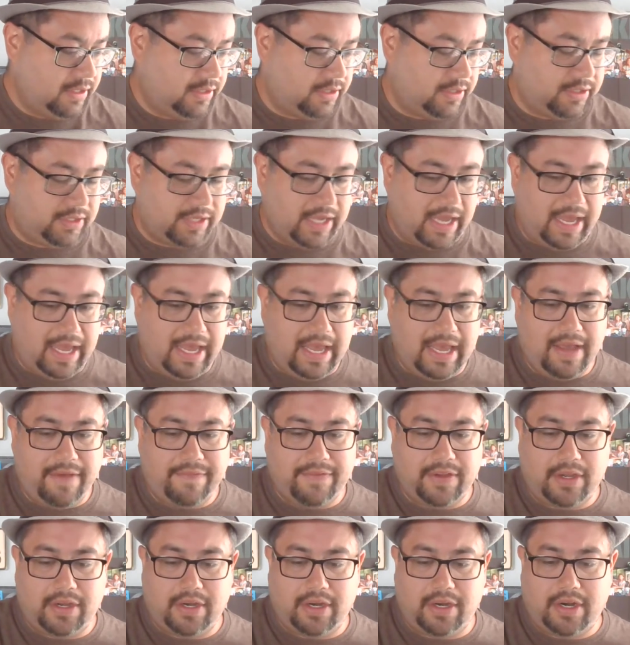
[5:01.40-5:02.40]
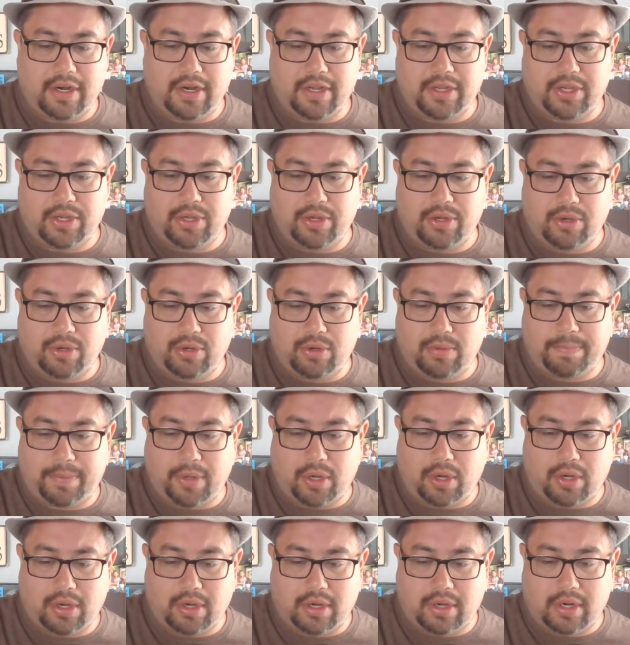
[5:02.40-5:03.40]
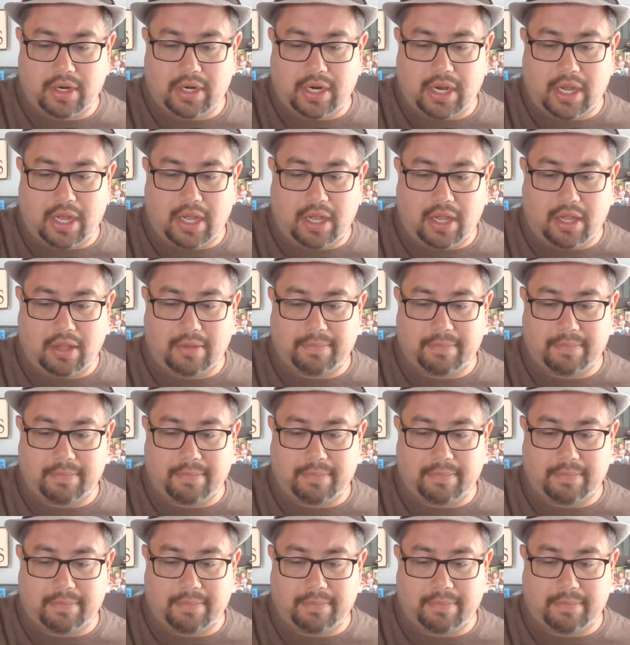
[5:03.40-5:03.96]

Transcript: Savior, you bore all